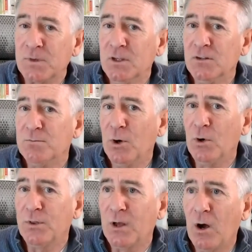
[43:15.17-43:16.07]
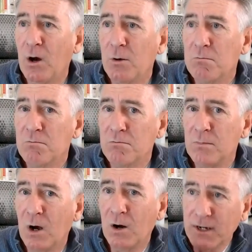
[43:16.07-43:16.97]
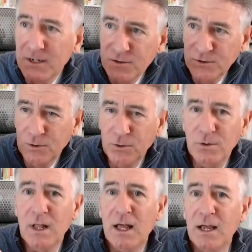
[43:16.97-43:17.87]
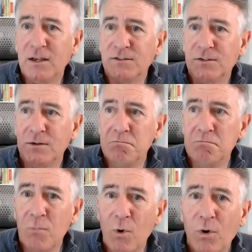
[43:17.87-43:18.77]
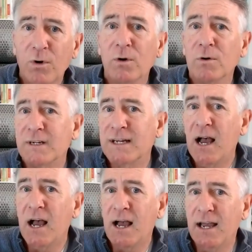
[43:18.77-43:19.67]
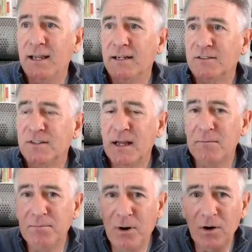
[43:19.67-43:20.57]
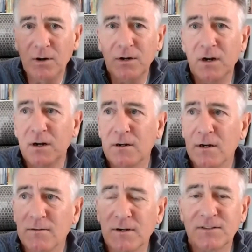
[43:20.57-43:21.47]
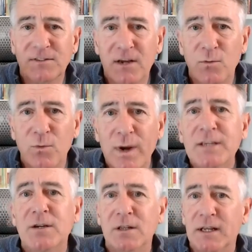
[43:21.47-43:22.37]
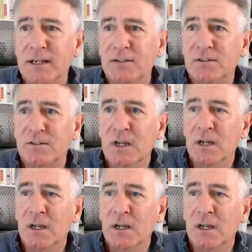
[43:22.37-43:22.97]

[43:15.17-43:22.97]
is both our internalized moral guide. It's that part of us that regulates